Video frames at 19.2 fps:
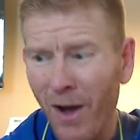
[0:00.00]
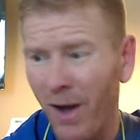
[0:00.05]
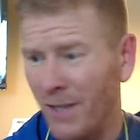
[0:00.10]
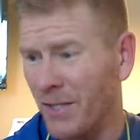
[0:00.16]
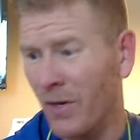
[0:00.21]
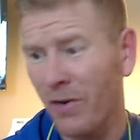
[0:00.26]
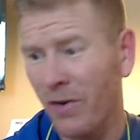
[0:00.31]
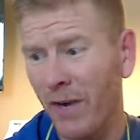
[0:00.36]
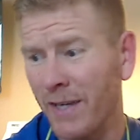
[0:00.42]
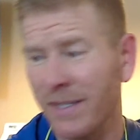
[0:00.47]

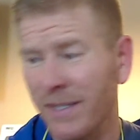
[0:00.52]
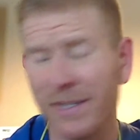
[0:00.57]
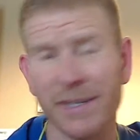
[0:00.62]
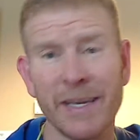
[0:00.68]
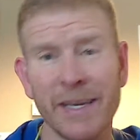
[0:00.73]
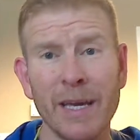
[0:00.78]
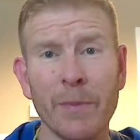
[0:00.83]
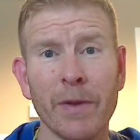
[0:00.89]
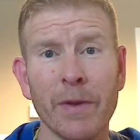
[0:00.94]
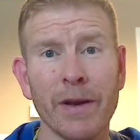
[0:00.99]
Also great to
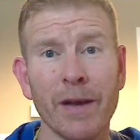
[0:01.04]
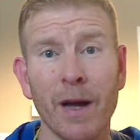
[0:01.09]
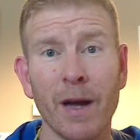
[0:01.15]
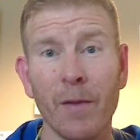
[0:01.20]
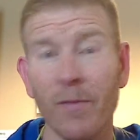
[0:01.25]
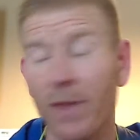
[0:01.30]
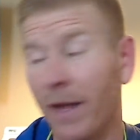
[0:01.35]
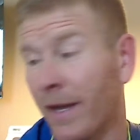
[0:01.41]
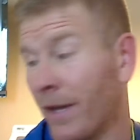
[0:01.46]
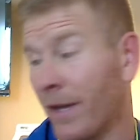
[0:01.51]
keep in
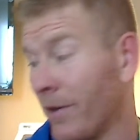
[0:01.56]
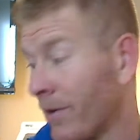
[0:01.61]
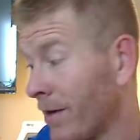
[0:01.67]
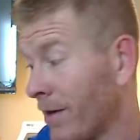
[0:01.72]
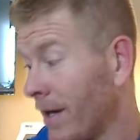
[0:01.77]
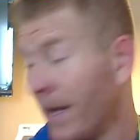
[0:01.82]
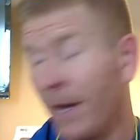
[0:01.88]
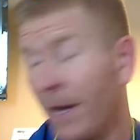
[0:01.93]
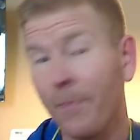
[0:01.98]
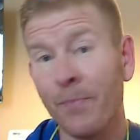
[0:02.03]

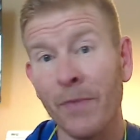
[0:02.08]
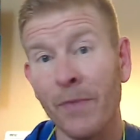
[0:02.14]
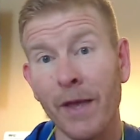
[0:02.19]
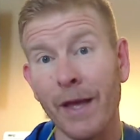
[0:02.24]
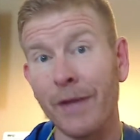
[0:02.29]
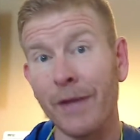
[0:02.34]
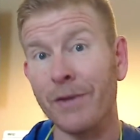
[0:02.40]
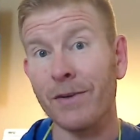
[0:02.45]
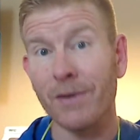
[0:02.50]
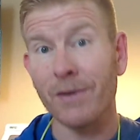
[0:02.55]

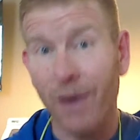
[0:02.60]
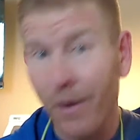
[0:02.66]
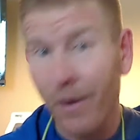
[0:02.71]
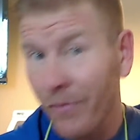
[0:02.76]
your